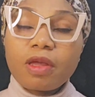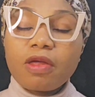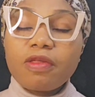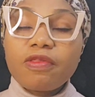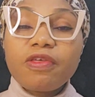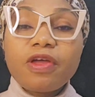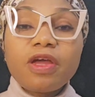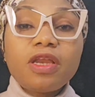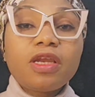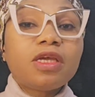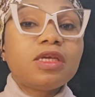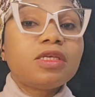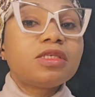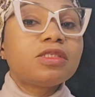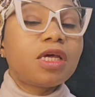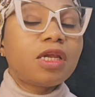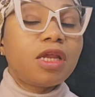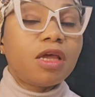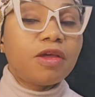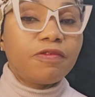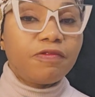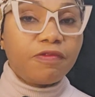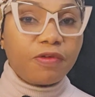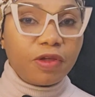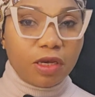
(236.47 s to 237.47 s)
Then he
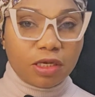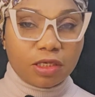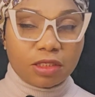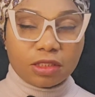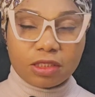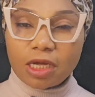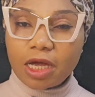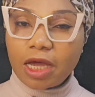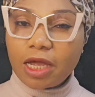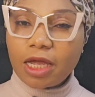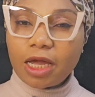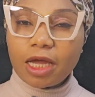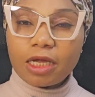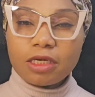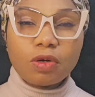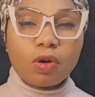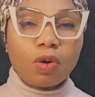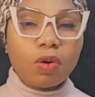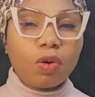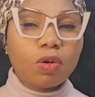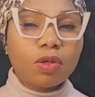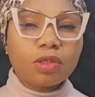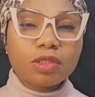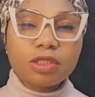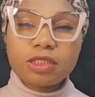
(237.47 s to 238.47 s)
started feeling tired
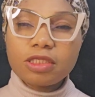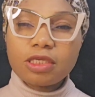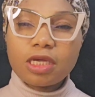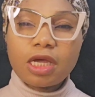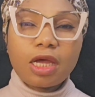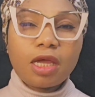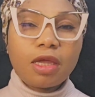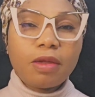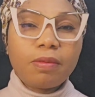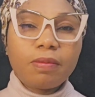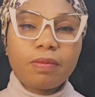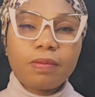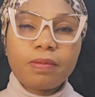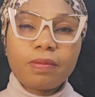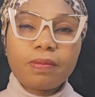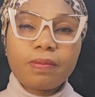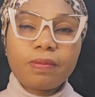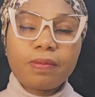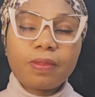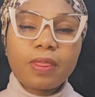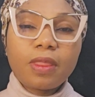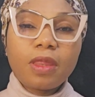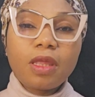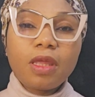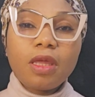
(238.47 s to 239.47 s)
all the time.
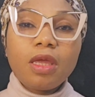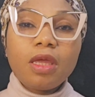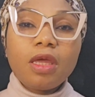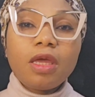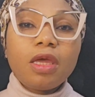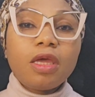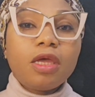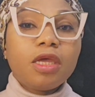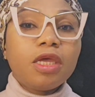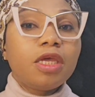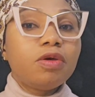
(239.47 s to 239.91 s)
He